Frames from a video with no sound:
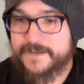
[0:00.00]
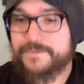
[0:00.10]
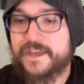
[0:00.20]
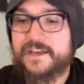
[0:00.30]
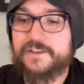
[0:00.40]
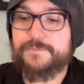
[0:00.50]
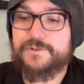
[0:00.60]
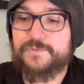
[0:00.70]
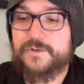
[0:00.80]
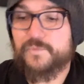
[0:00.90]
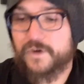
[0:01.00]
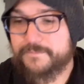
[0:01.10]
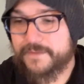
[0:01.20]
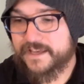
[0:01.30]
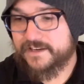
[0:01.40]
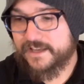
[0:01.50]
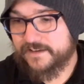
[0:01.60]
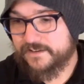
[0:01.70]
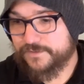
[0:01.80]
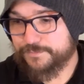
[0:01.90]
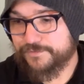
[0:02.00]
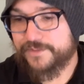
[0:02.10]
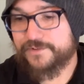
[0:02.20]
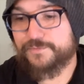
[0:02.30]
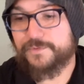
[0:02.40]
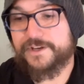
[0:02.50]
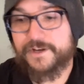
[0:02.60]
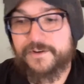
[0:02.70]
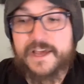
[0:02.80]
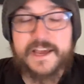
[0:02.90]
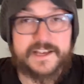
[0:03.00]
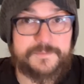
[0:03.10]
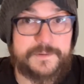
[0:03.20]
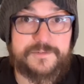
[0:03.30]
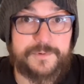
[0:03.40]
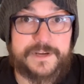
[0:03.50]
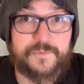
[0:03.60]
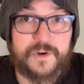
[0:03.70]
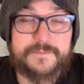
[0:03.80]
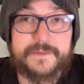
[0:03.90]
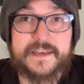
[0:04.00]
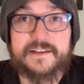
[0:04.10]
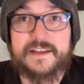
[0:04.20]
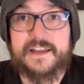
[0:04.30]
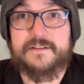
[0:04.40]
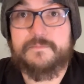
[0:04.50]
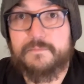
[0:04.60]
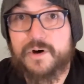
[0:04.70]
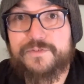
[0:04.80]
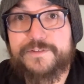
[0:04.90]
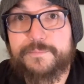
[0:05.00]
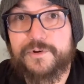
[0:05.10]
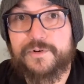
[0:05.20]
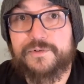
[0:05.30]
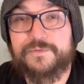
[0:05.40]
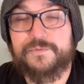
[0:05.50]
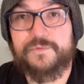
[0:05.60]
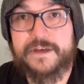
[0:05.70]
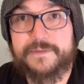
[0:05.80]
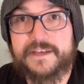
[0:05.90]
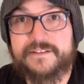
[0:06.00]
It's between one man and his brother's widow. It's between one man and multiple women.